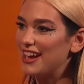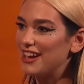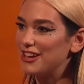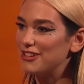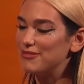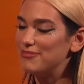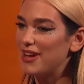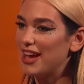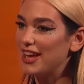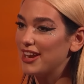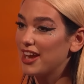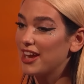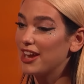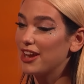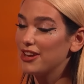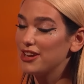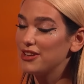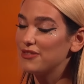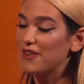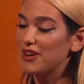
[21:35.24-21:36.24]
And I
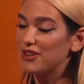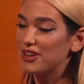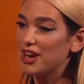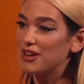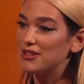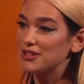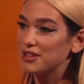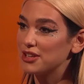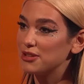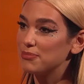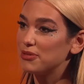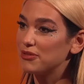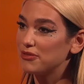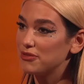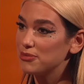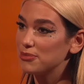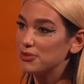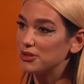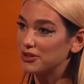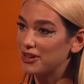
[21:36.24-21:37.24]
only found out I was going to
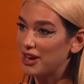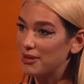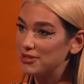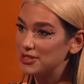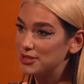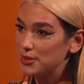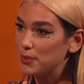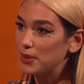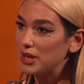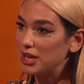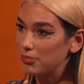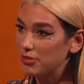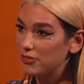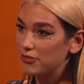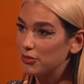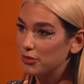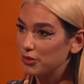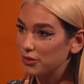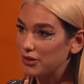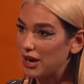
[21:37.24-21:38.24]
perform on the Grammys a week
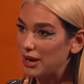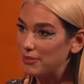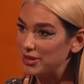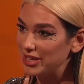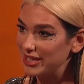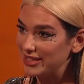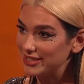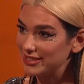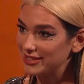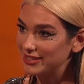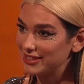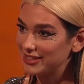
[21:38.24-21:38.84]
before the Grammys.